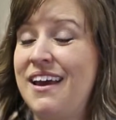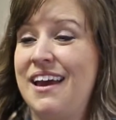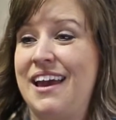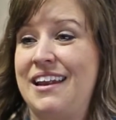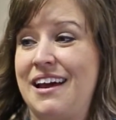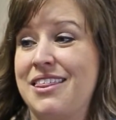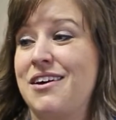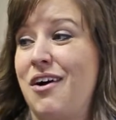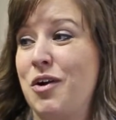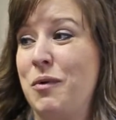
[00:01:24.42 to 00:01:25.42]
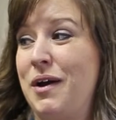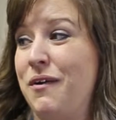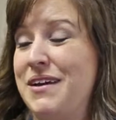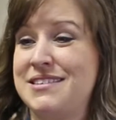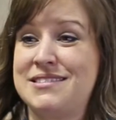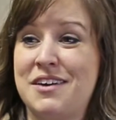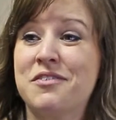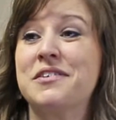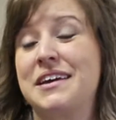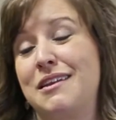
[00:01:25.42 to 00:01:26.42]
and I thought, well, that's
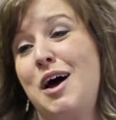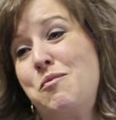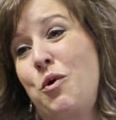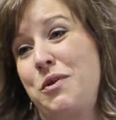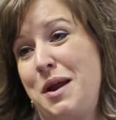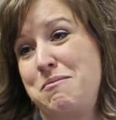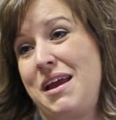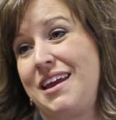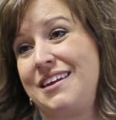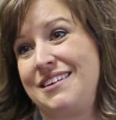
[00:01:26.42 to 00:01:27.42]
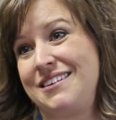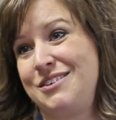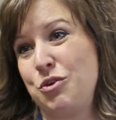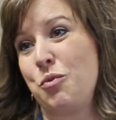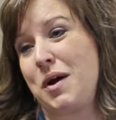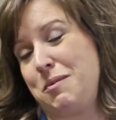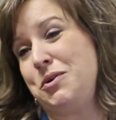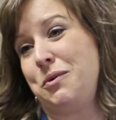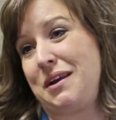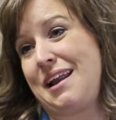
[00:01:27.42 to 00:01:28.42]
definitely a lot more than I'm making doing what I'm
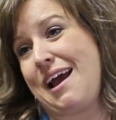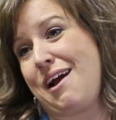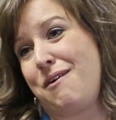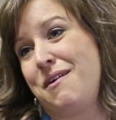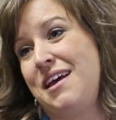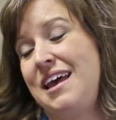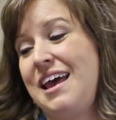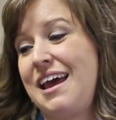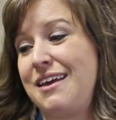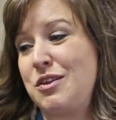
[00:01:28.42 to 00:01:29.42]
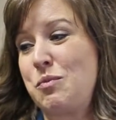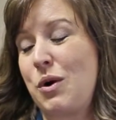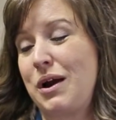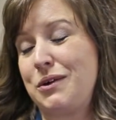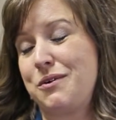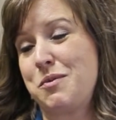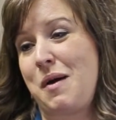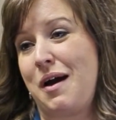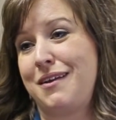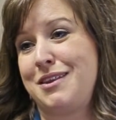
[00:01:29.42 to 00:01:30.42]
doing now. And the more I learned
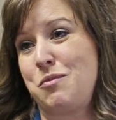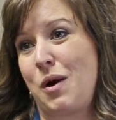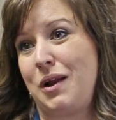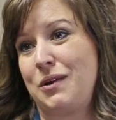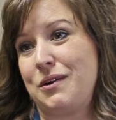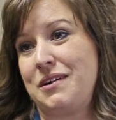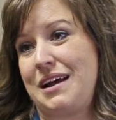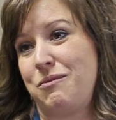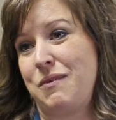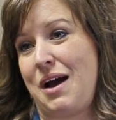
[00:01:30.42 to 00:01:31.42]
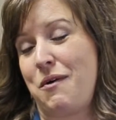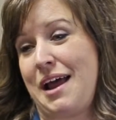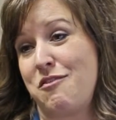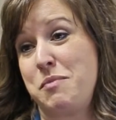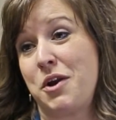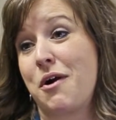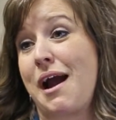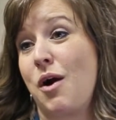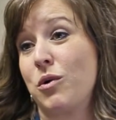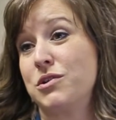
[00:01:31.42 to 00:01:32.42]
about it, the more I learned I would have better
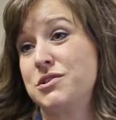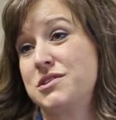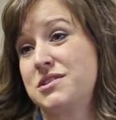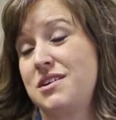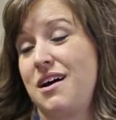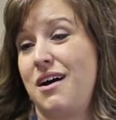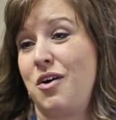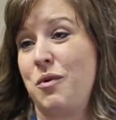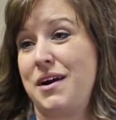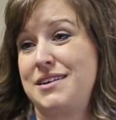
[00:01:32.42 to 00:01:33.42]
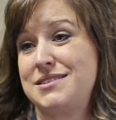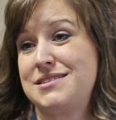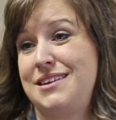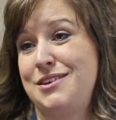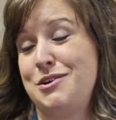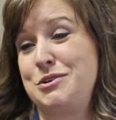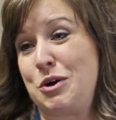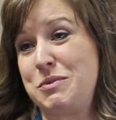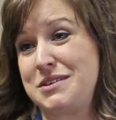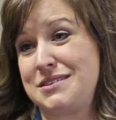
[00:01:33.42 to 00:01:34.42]
hours, whereas in the hotel
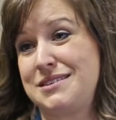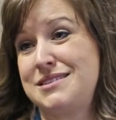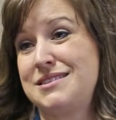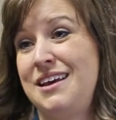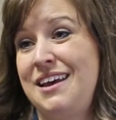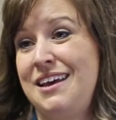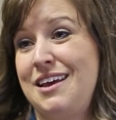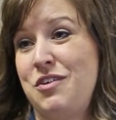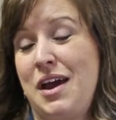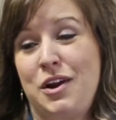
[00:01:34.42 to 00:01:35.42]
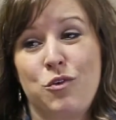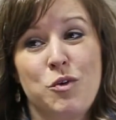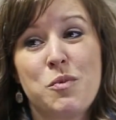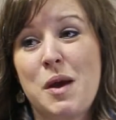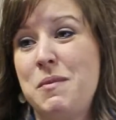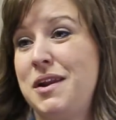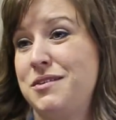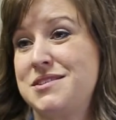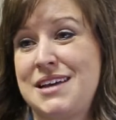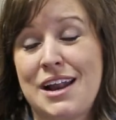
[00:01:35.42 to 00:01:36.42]
business, if you had a group coming in
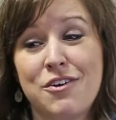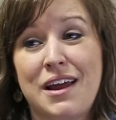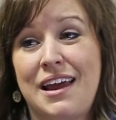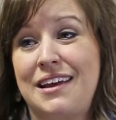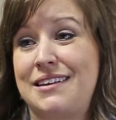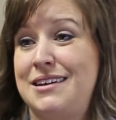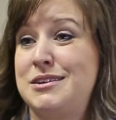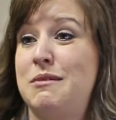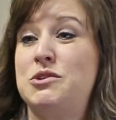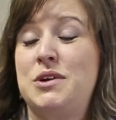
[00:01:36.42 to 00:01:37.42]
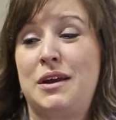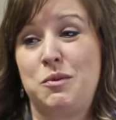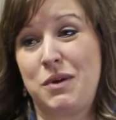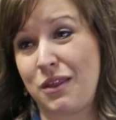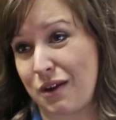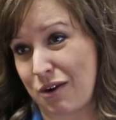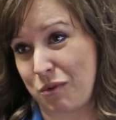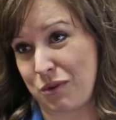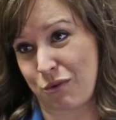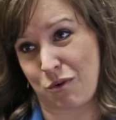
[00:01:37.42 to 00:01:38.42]
on Saturday, a lot of times you had to be there when
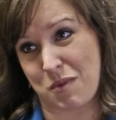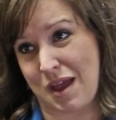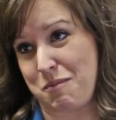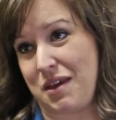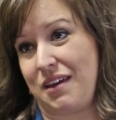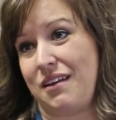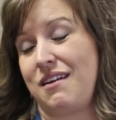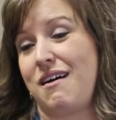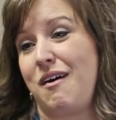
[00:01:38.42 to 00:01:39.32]
the group came in.